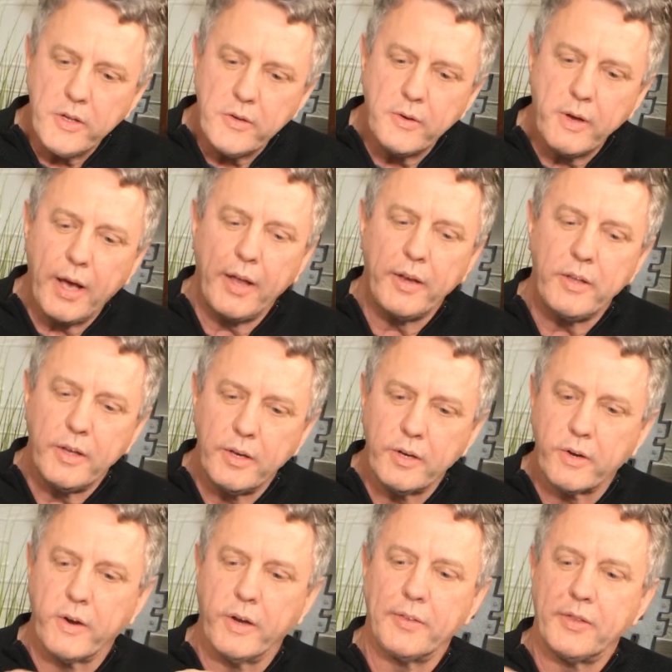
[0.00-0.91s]
do you
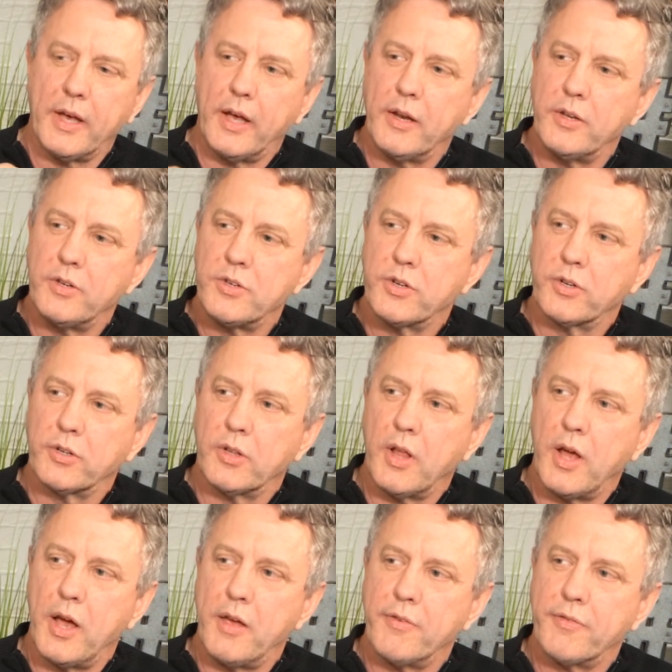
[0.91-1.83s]
integrate that into your
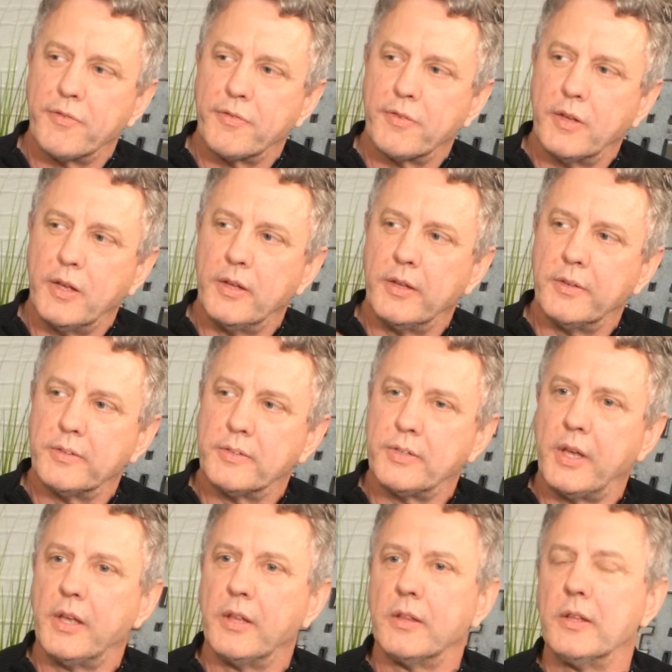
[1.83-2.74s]
life?
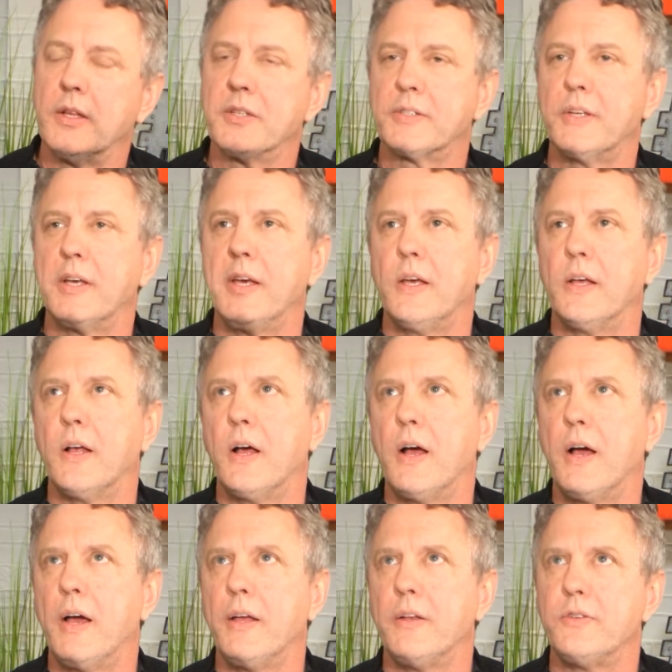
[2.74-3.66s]
Let's say
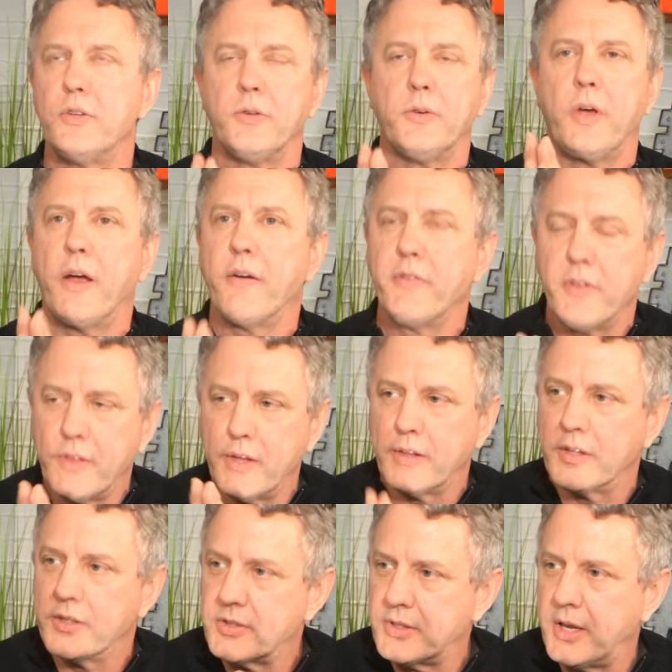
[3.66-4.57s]
I do
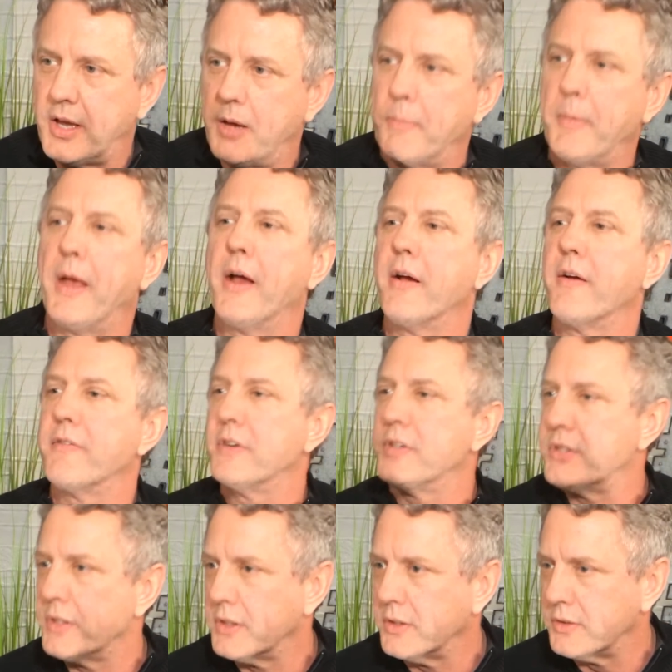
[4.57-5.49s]
everything the same every
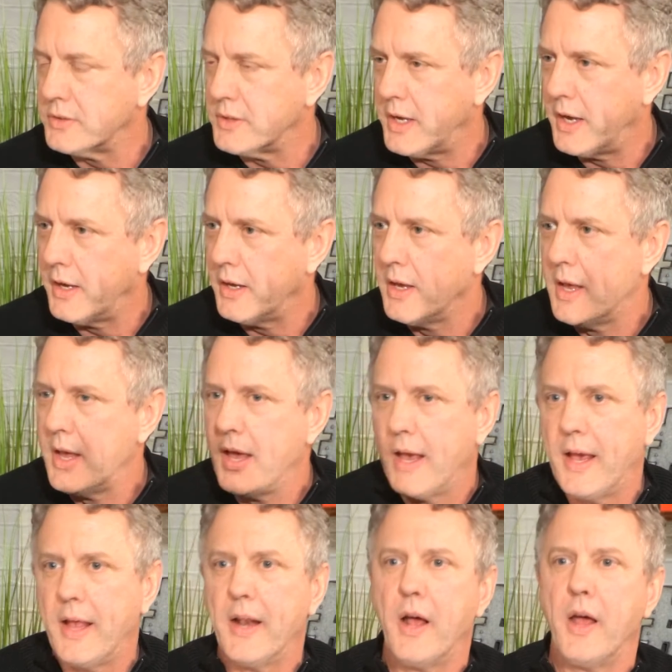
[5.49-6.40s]
single day,
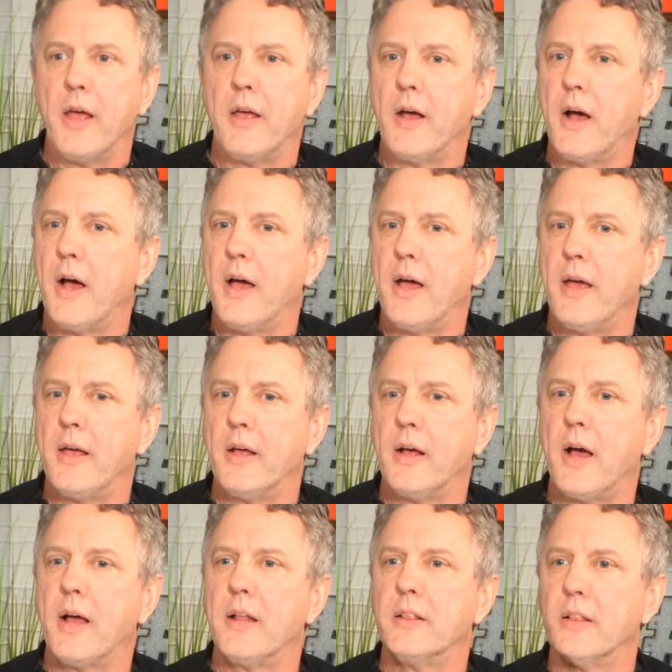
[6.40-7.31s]
and I
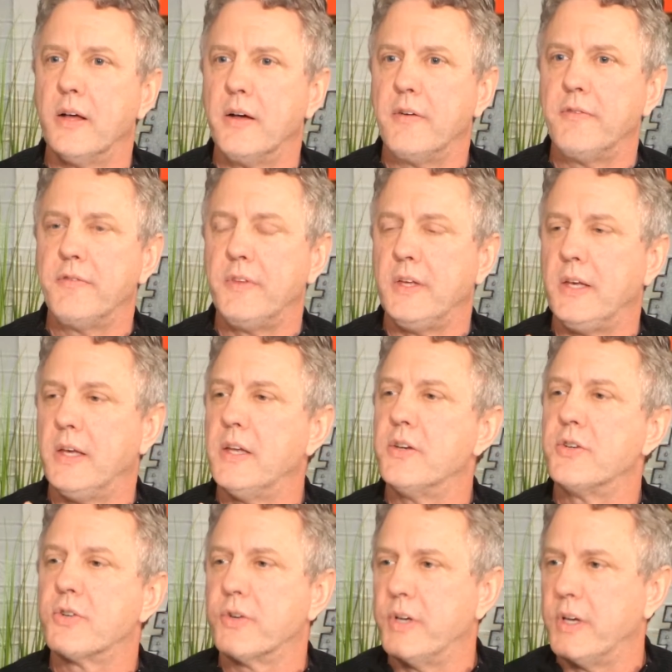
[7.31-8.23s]
love the
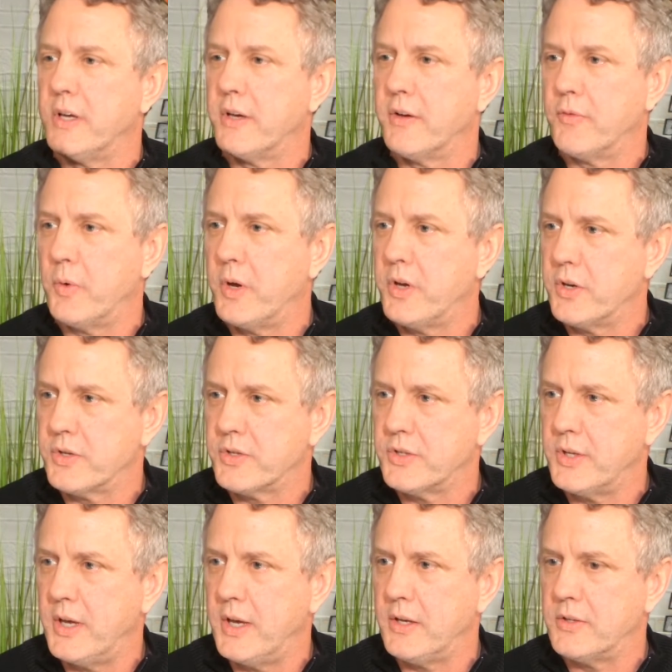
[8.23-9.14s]
intrigue of what you're
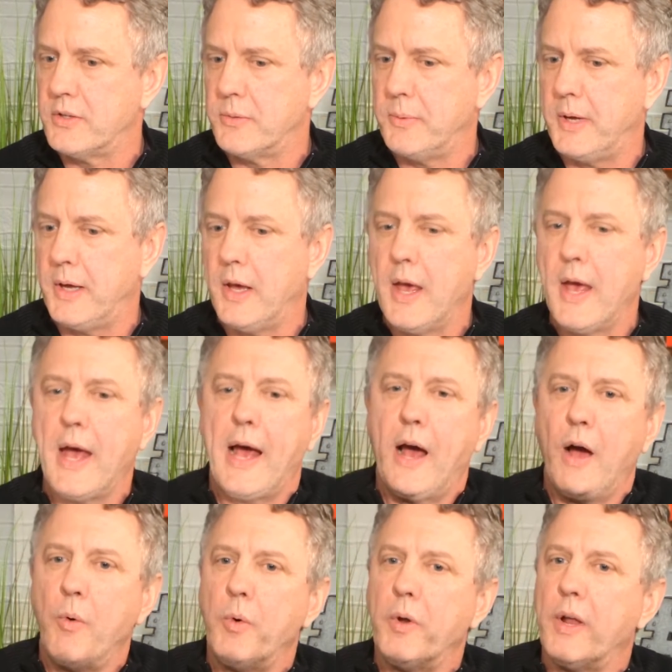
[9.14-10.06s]
saying to me.
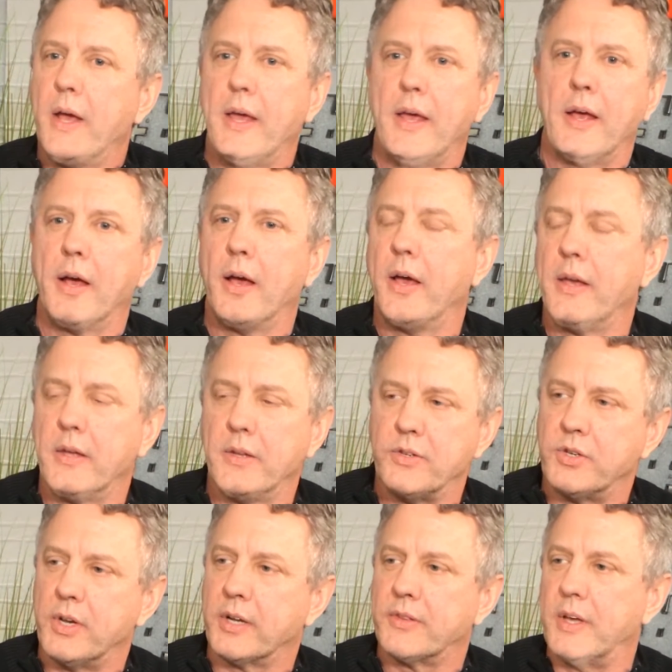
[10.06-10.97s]
How would I
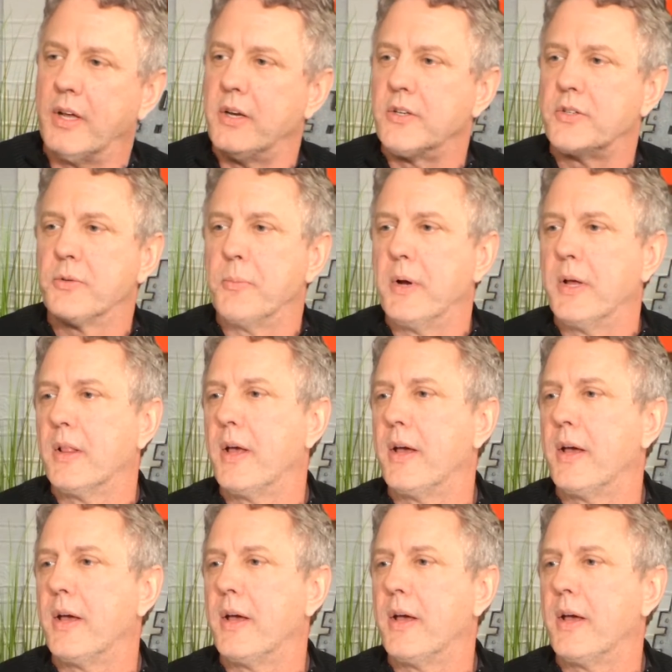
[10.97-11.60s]
inject that into my